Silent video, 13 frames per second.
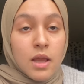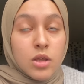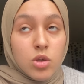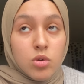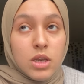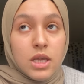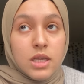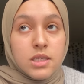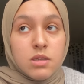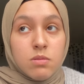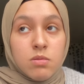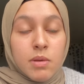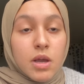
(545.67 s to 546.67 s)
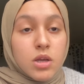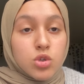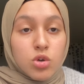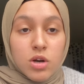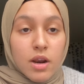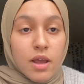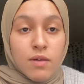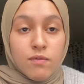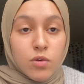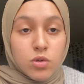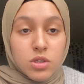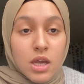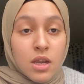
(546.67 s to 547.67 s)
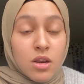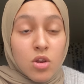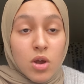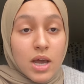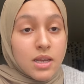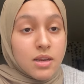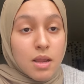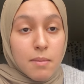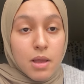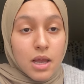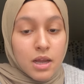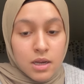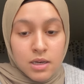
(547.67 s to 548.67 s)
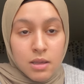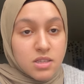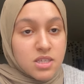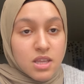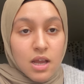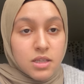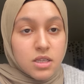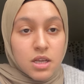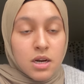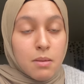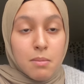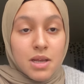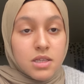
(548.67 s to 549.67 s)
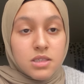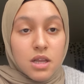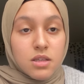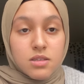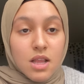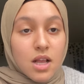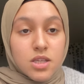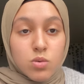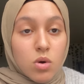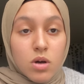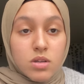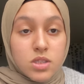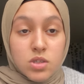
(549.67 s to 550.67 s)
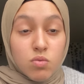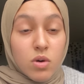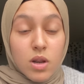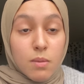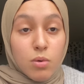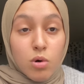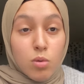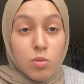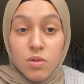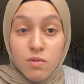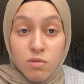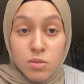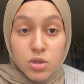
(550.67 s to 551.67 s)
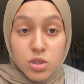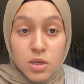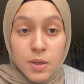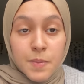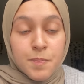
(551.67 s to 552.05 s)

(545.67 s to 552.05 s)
You need to be making sure that the info is getting in your head and it makes sense. That's what's really important with information.